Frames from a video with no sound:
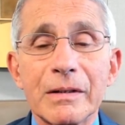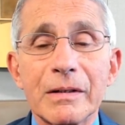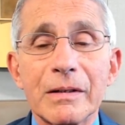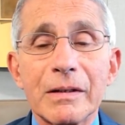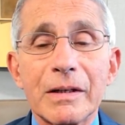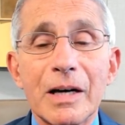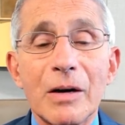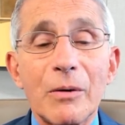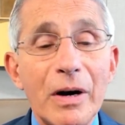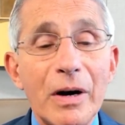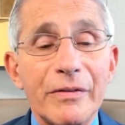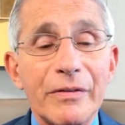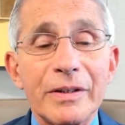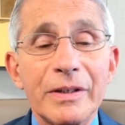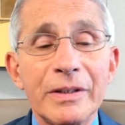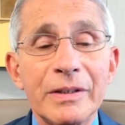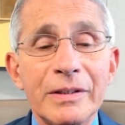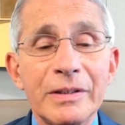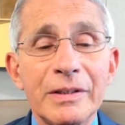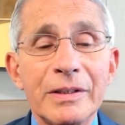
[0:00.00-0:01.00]
However,
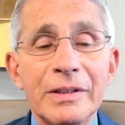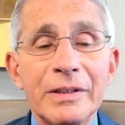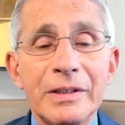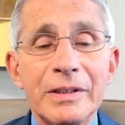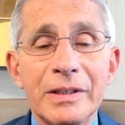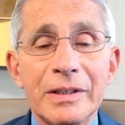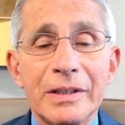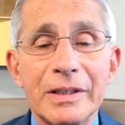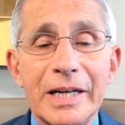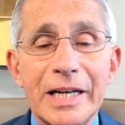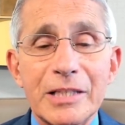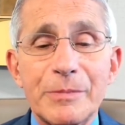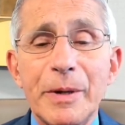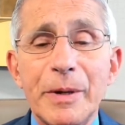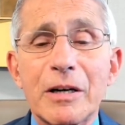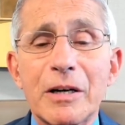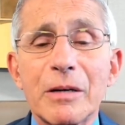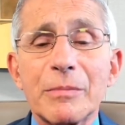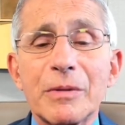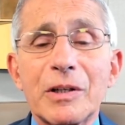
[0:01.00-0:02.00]
it has
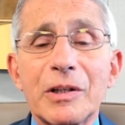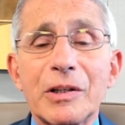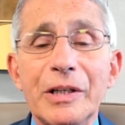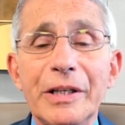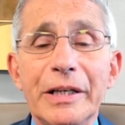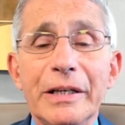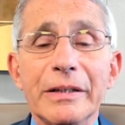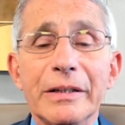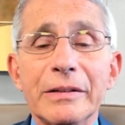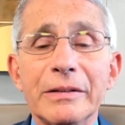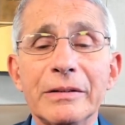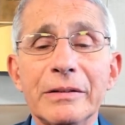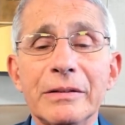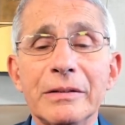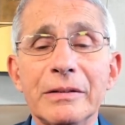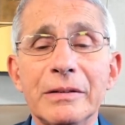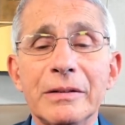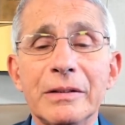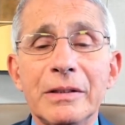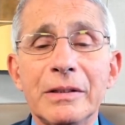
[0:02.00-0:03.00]
become clear
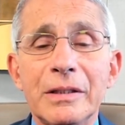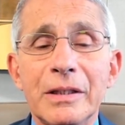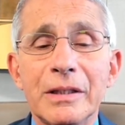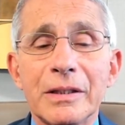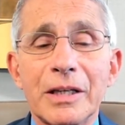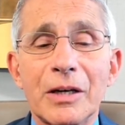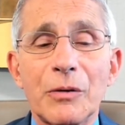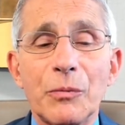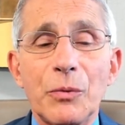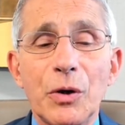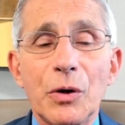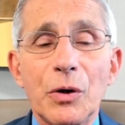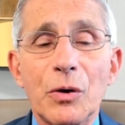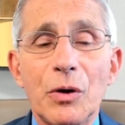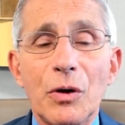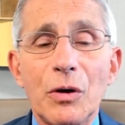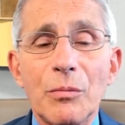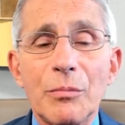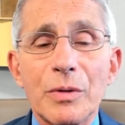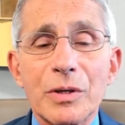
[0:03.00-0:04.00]
that we
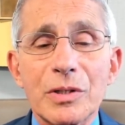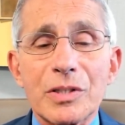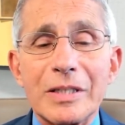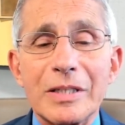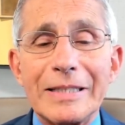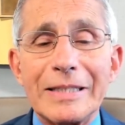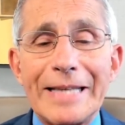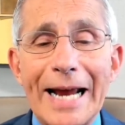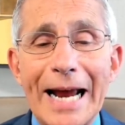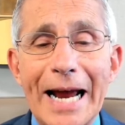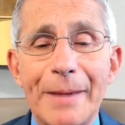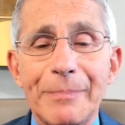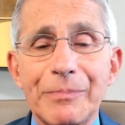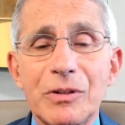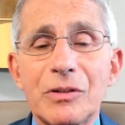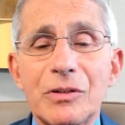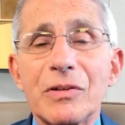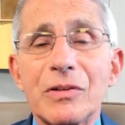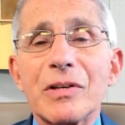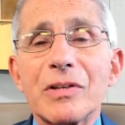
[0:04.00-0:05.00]
all must
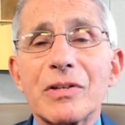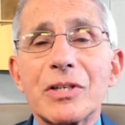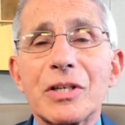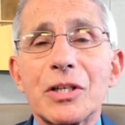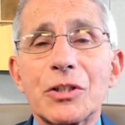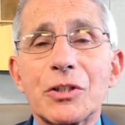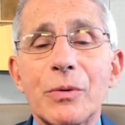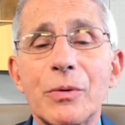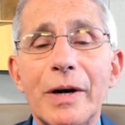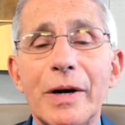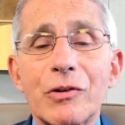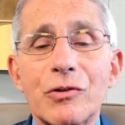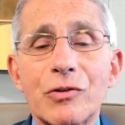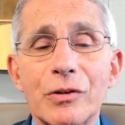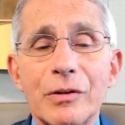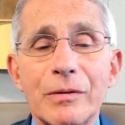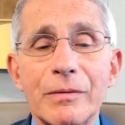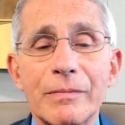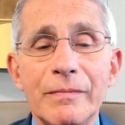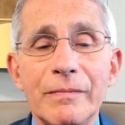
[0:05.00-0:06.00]
adapt to this
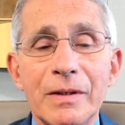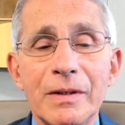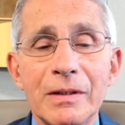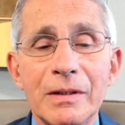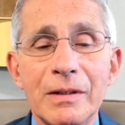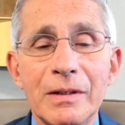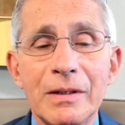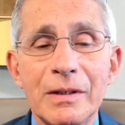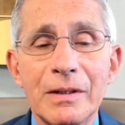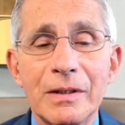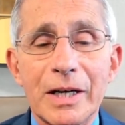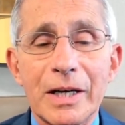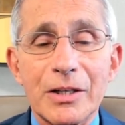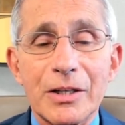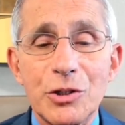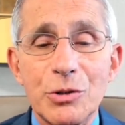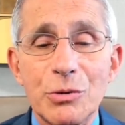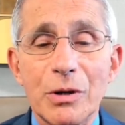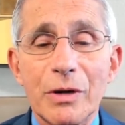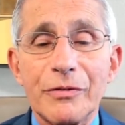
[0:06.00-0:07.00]
situation,
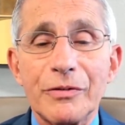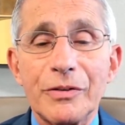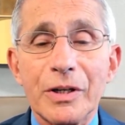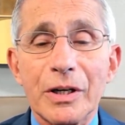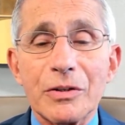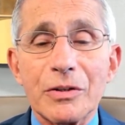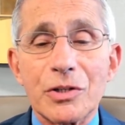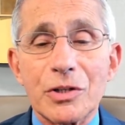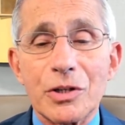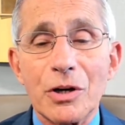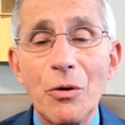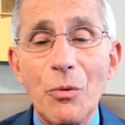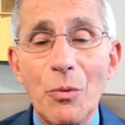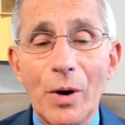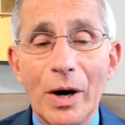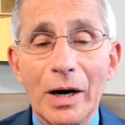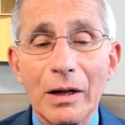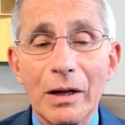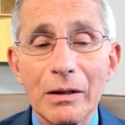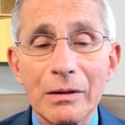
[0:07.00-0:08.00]
as you have done so
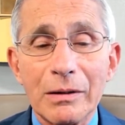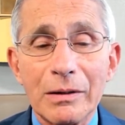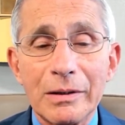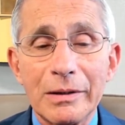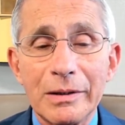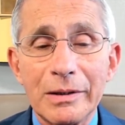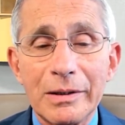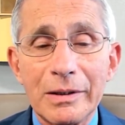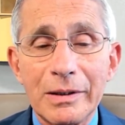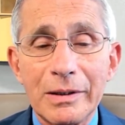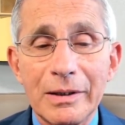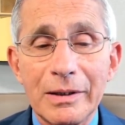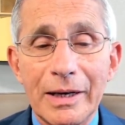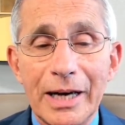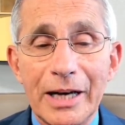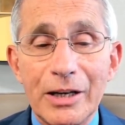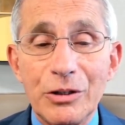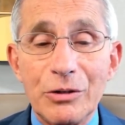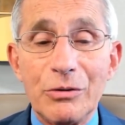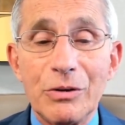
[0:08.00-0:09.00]
well,
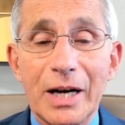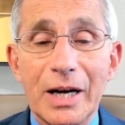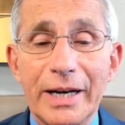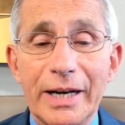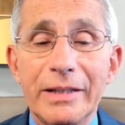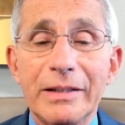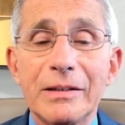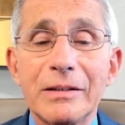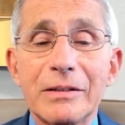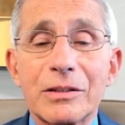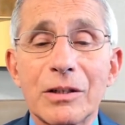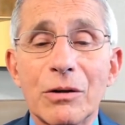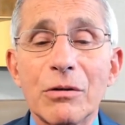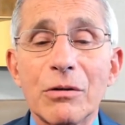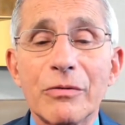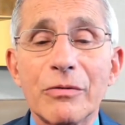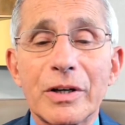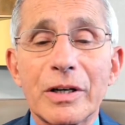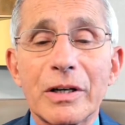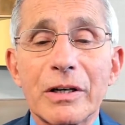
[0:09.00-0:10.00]
and unite to
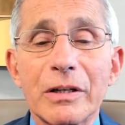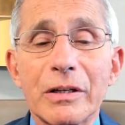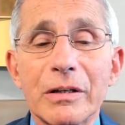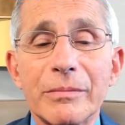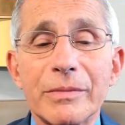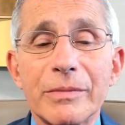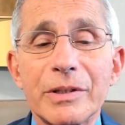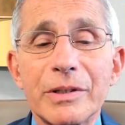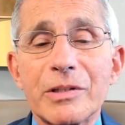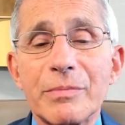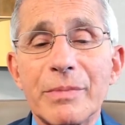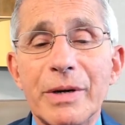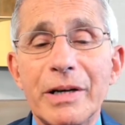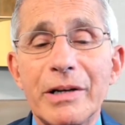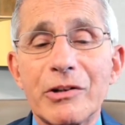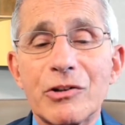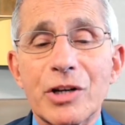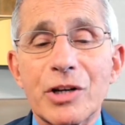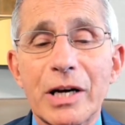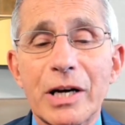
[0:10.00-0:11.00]
overcome its many
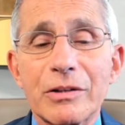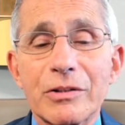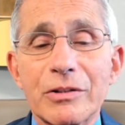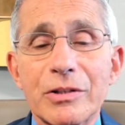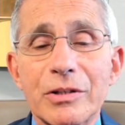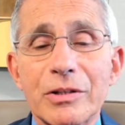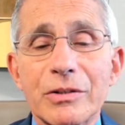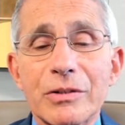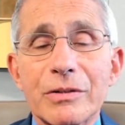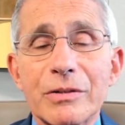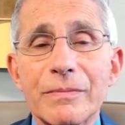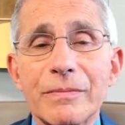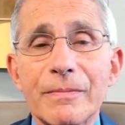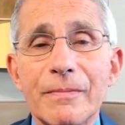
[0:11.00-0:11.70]
challenges.